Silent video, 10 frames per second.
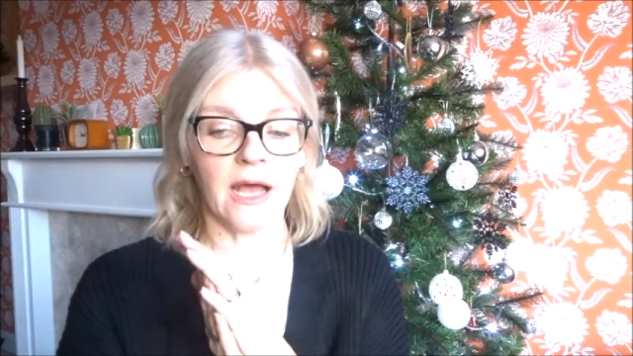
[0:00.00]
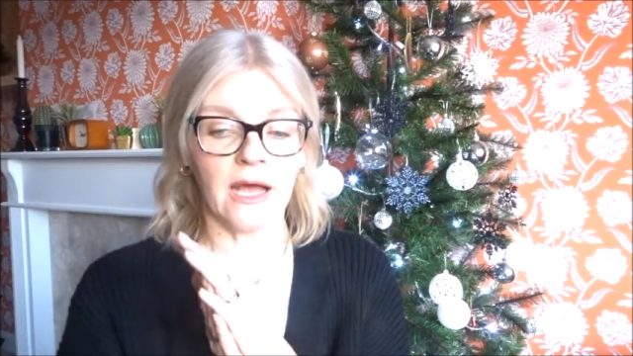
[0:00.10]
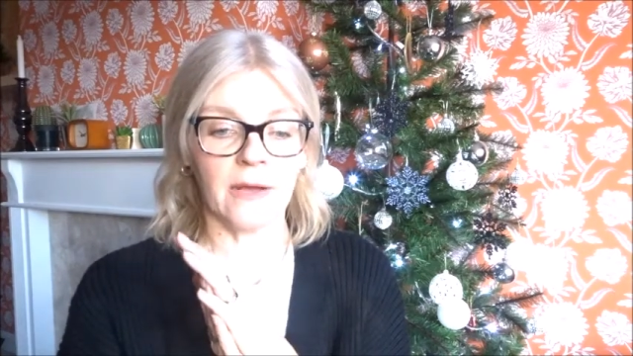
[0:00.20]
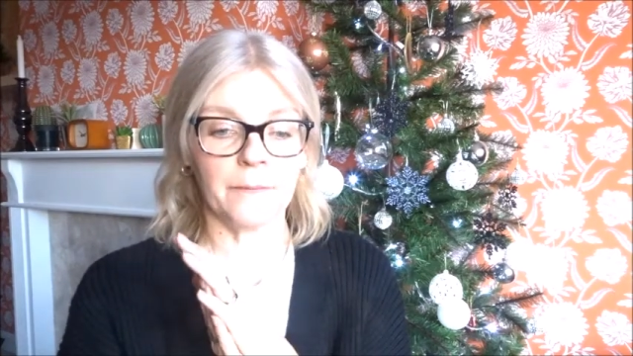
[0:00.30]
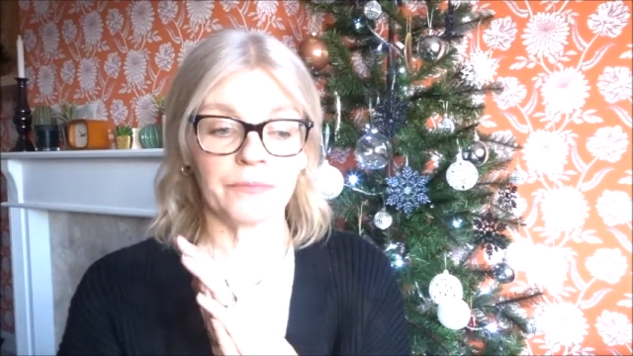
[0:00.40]

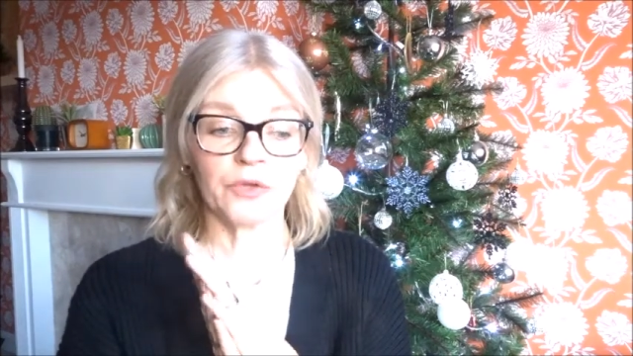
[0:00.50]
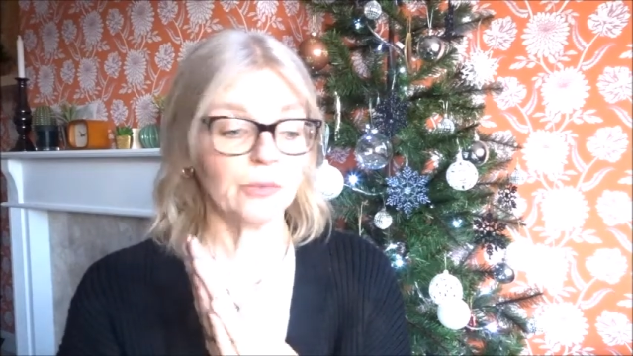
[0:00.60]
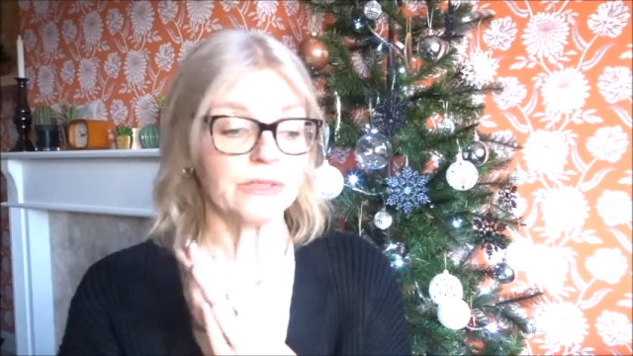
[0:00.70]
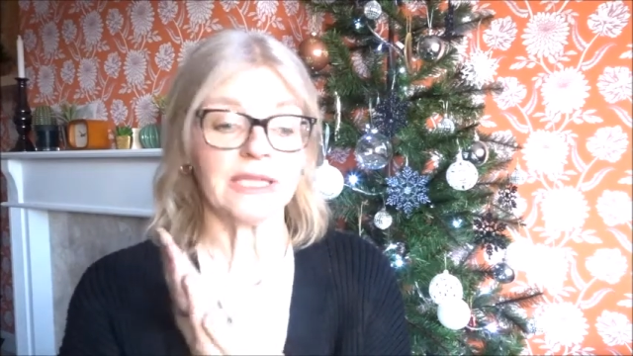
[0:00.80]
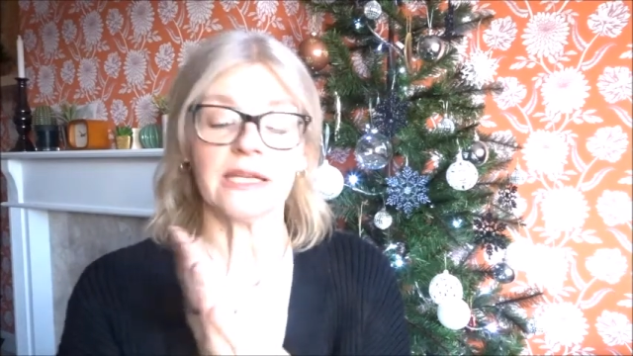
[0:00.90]
No
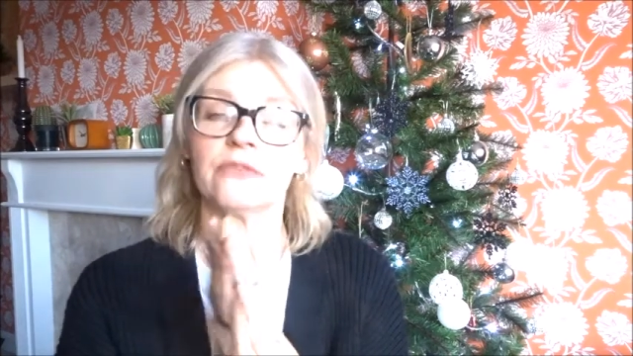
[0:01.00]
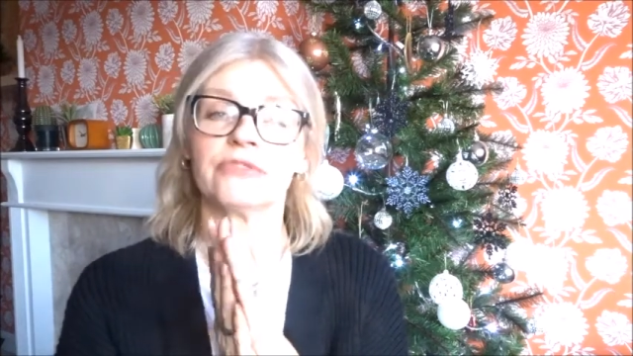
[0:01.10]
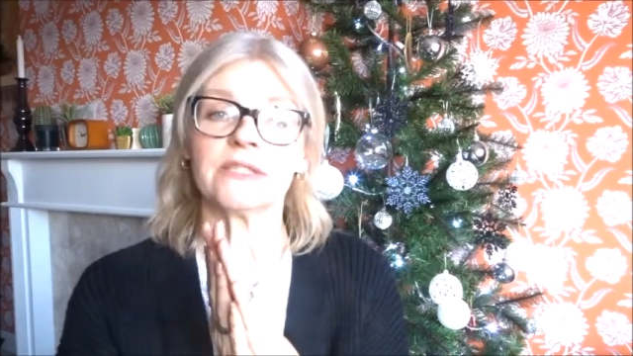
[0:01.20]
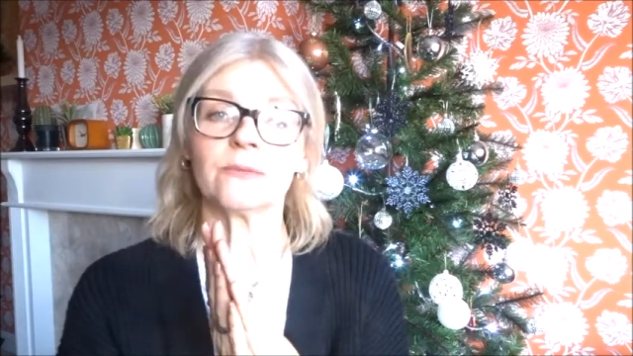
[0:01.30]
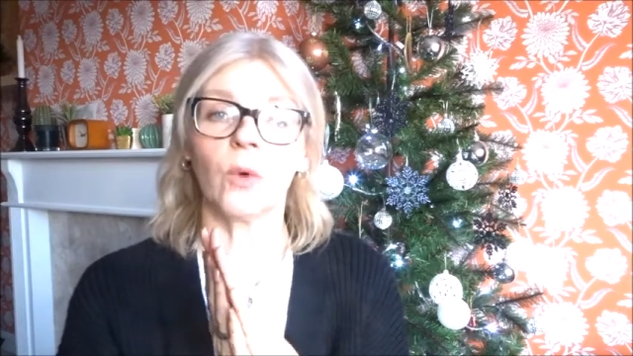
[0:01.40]
particular
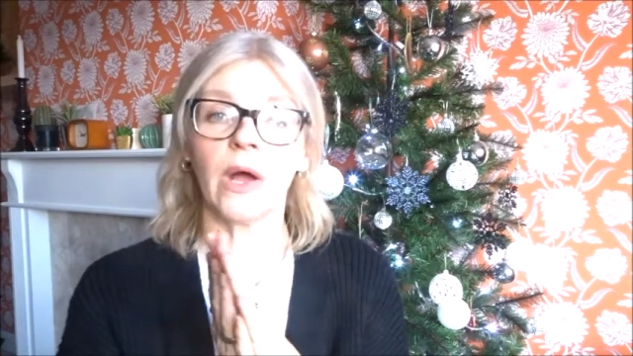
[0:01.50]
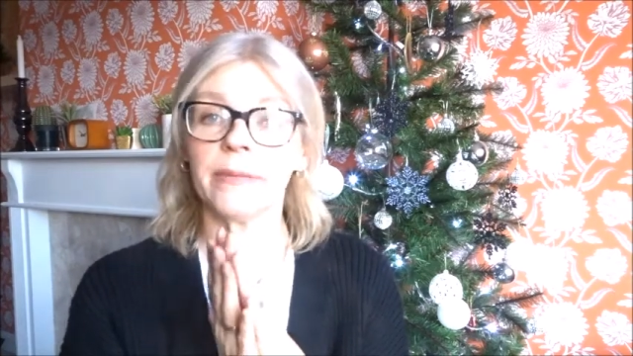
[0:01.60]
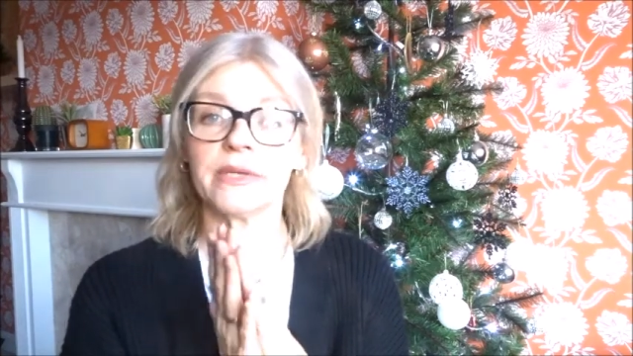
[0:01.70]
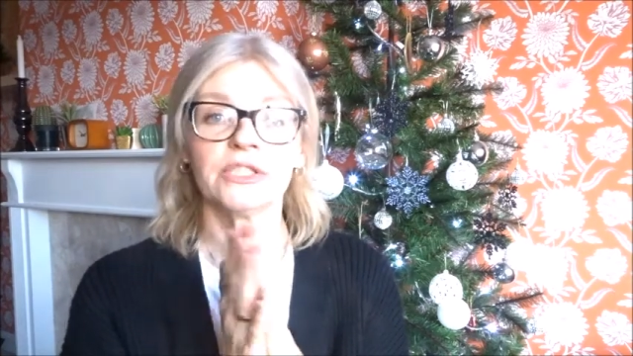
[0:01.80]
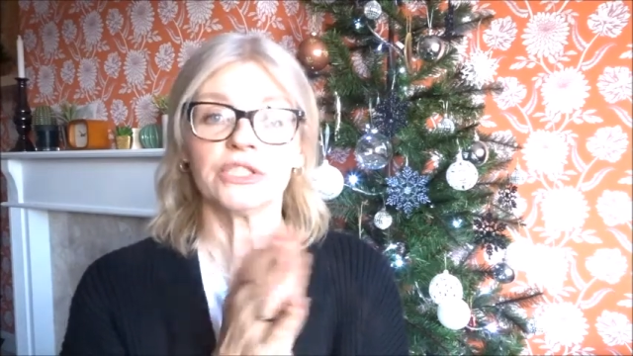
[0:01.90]
reason why,
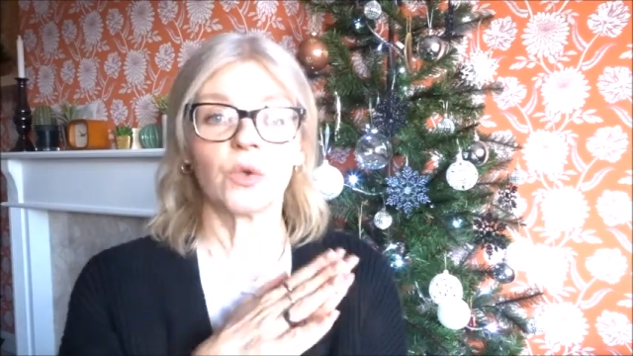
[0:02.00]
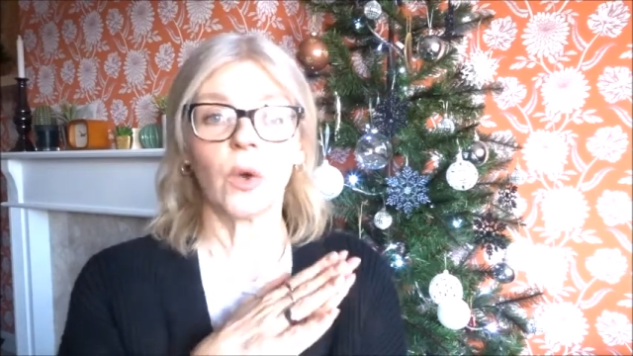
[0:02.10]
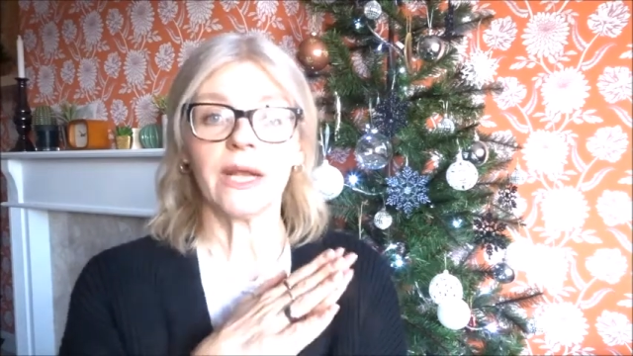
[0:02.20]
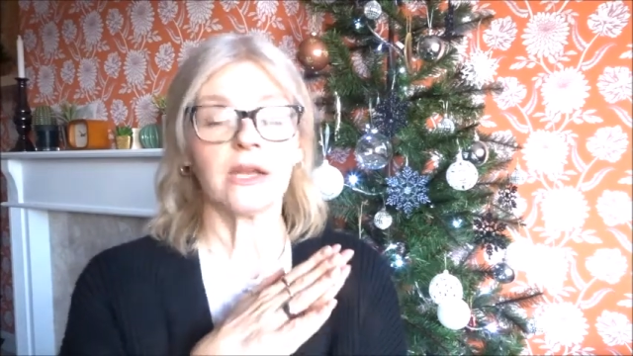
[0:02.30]
but I just quite